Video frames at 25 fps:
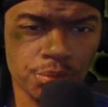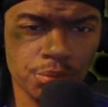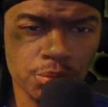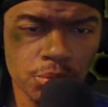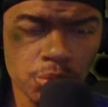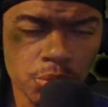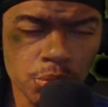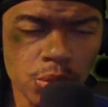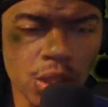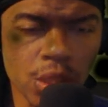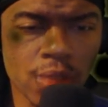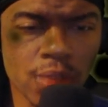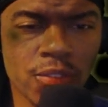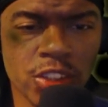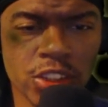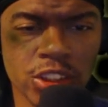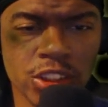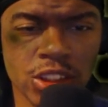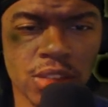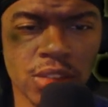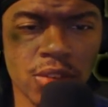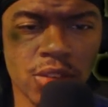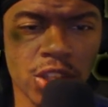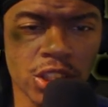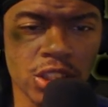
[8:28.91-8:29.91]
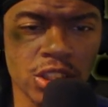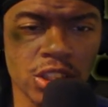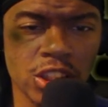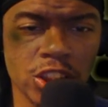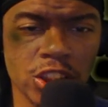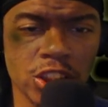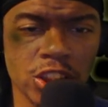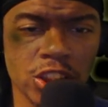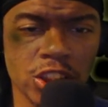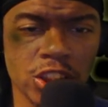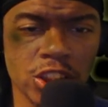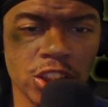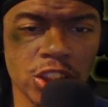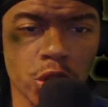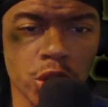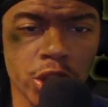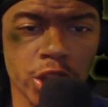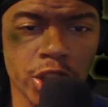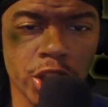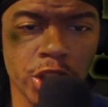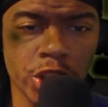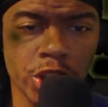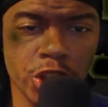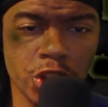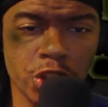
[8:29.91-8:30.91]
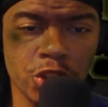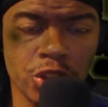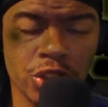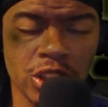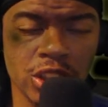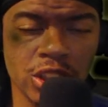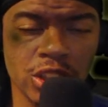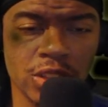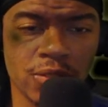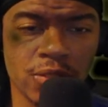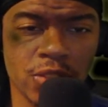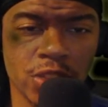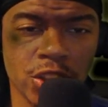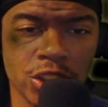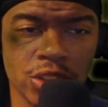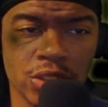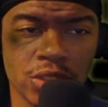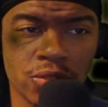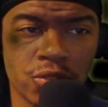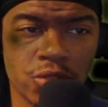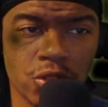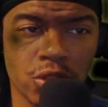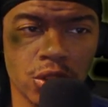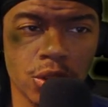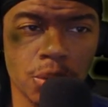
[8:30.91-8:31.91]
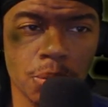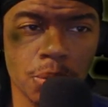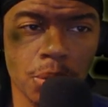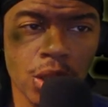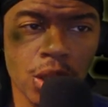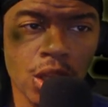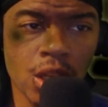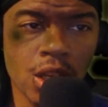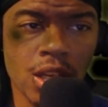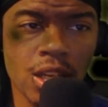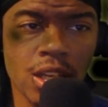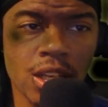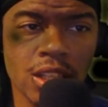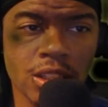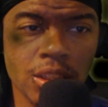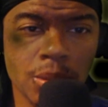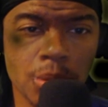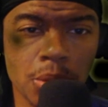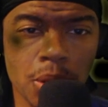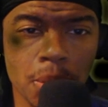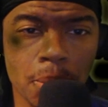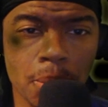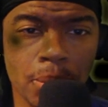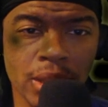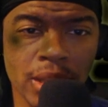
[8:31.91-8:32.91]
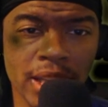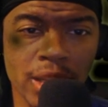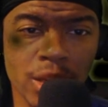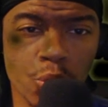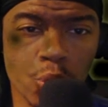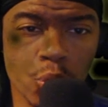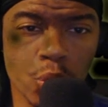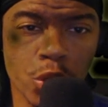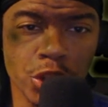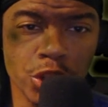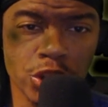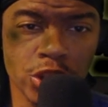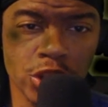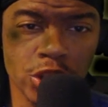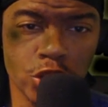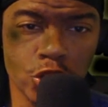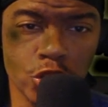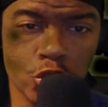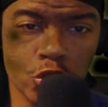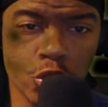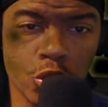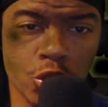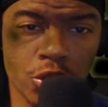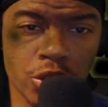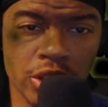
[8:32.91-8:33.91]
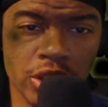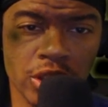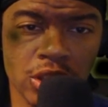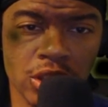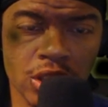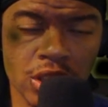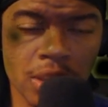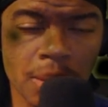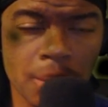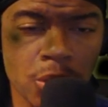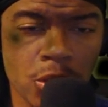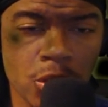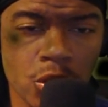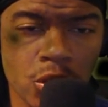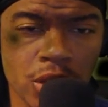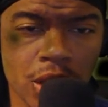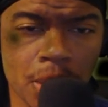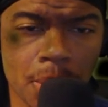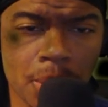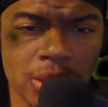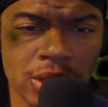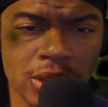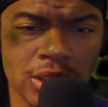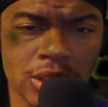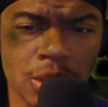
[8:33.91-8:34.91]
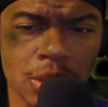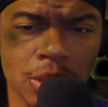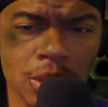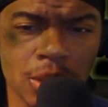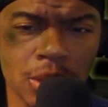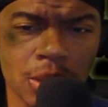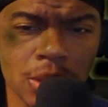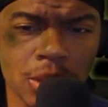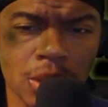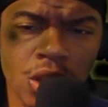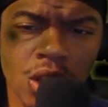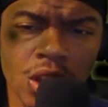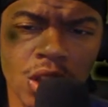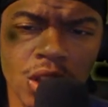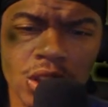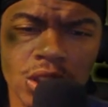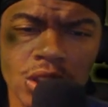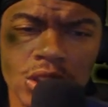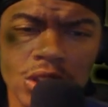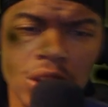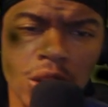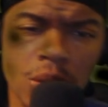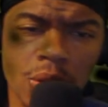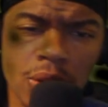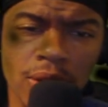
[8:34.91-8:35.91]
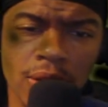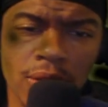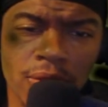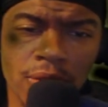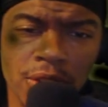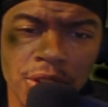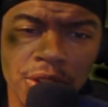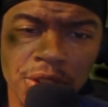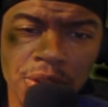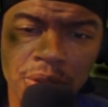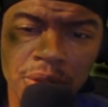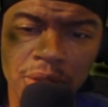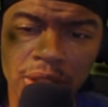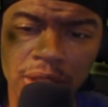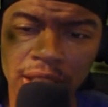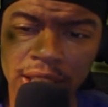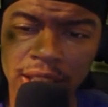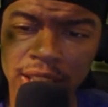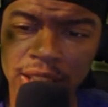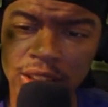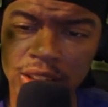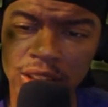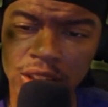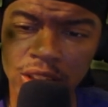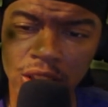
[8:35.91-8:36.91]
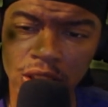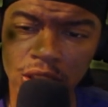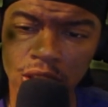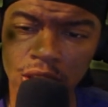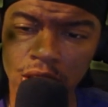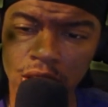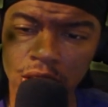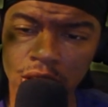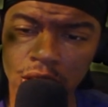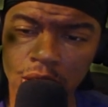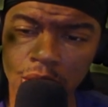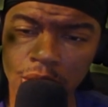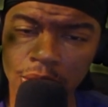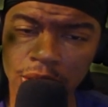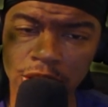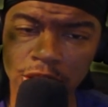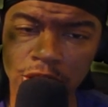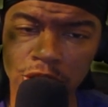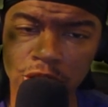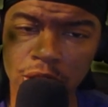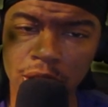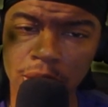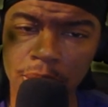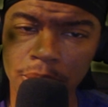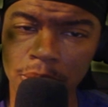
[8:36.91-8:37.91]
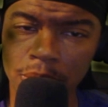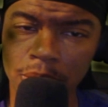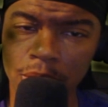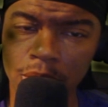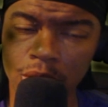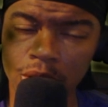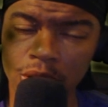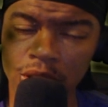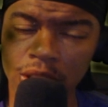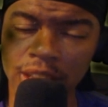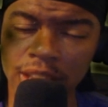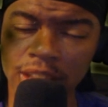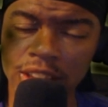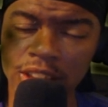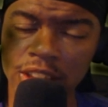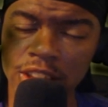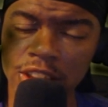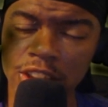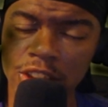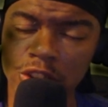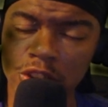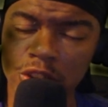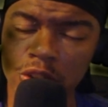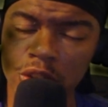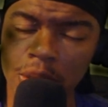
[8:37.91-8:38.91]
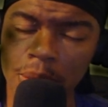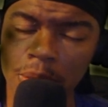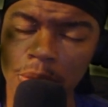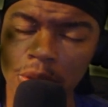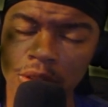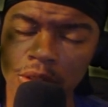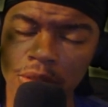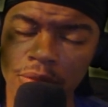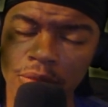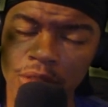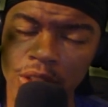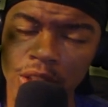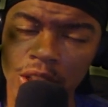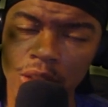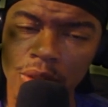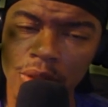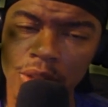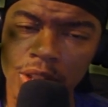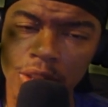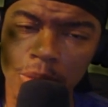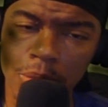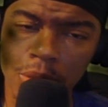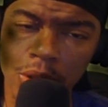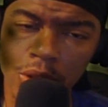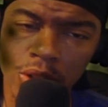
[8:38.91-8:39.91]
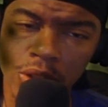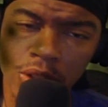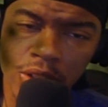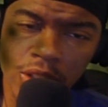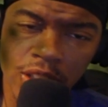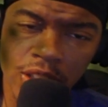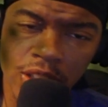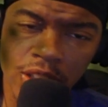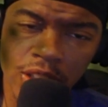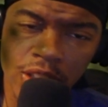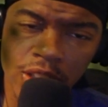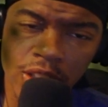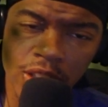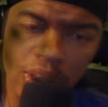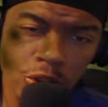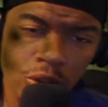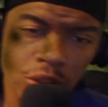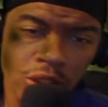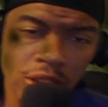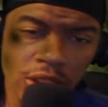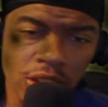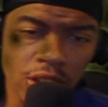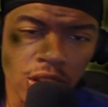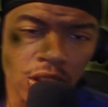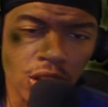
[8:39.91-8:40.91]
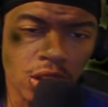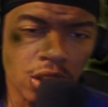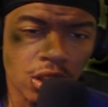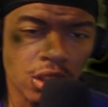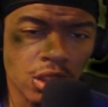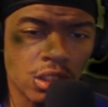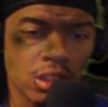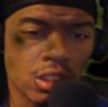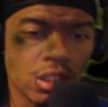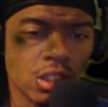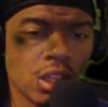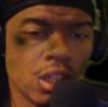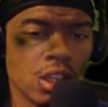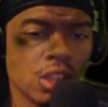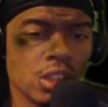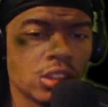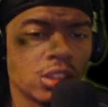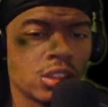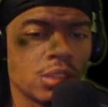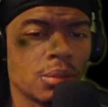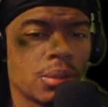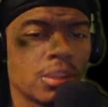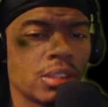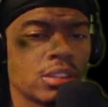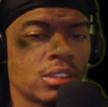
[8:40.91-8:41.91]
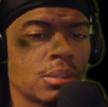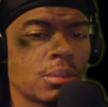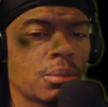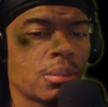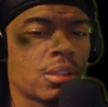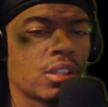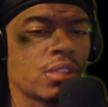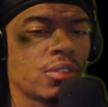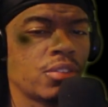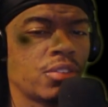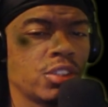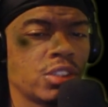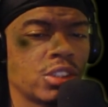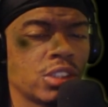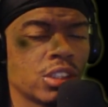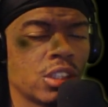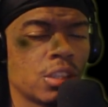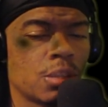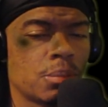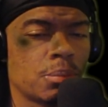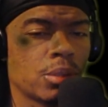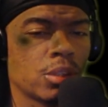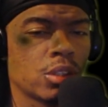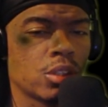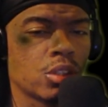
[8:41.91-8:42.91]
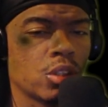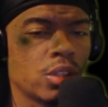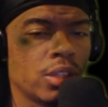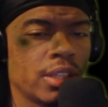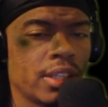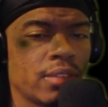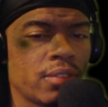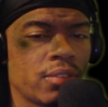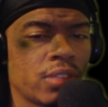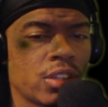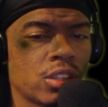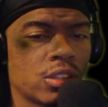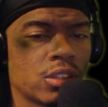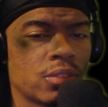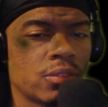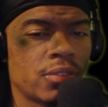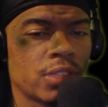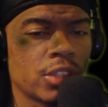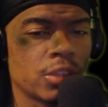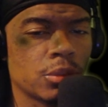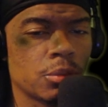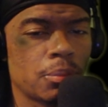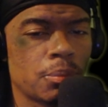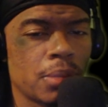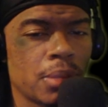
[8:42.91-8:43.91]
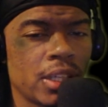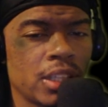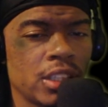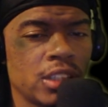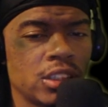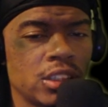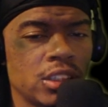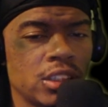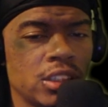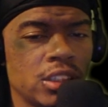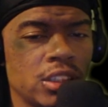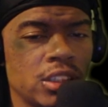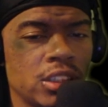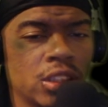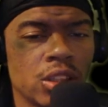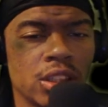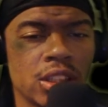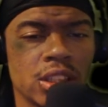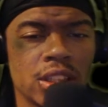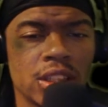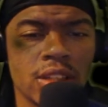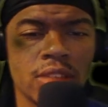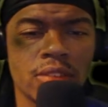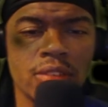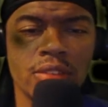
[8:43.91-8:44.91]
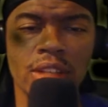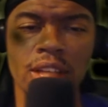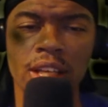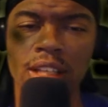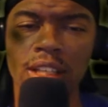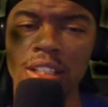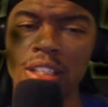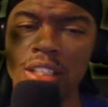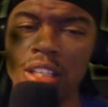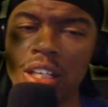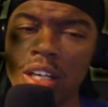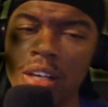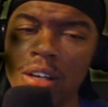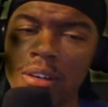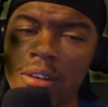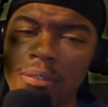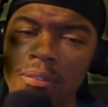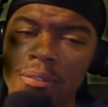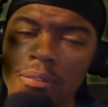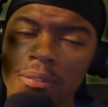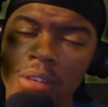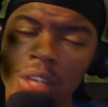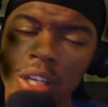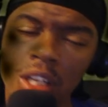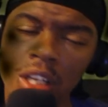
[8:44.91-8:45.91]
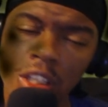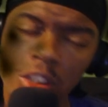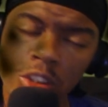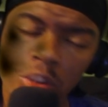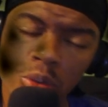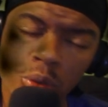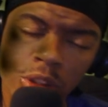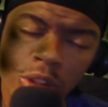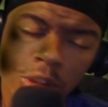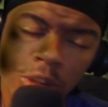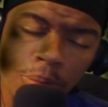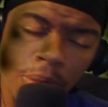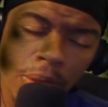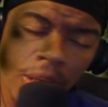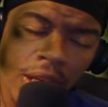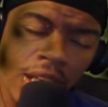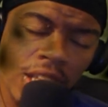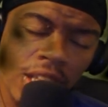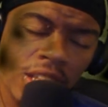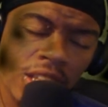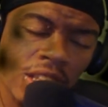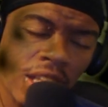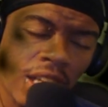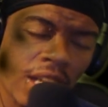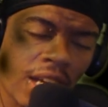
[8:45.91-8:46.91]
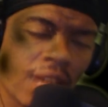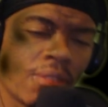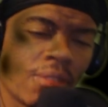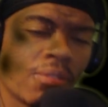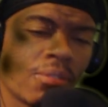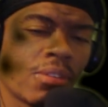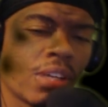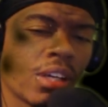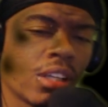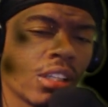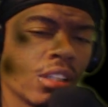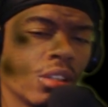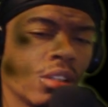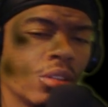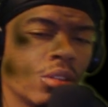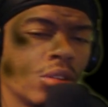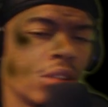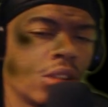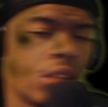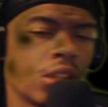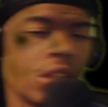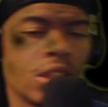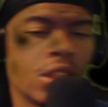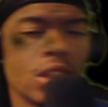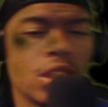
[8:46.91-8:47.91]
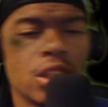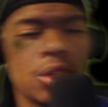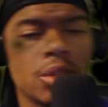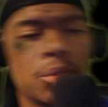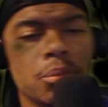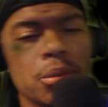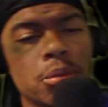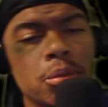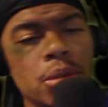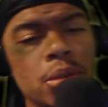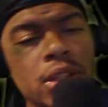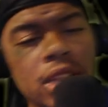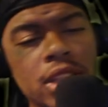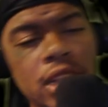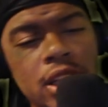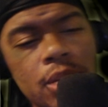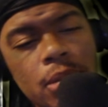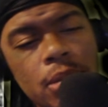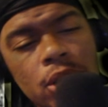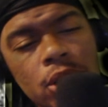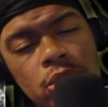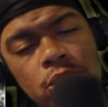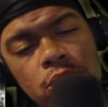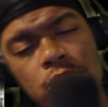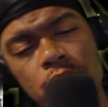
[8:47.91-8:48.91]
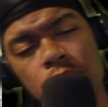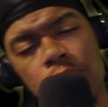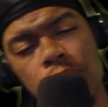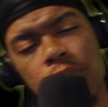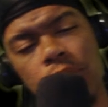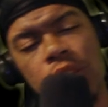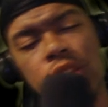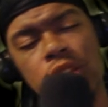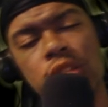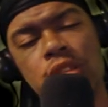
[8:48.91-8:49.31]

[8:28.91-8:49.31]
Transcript: version of Hercules is stronger, or do you think the version from Unlimited Blade Works is stronger? Let me know in the comments down below. So without further ado, guys, uh, like, subscribe, uh, like, share, and subscribe on the video. Hit the bell notification. Make sure you click all so no matter time I make a future upload. Go ahead and follow the Facebook page and go and give that uh, Twitch page a follow. We want to click them out. Peace.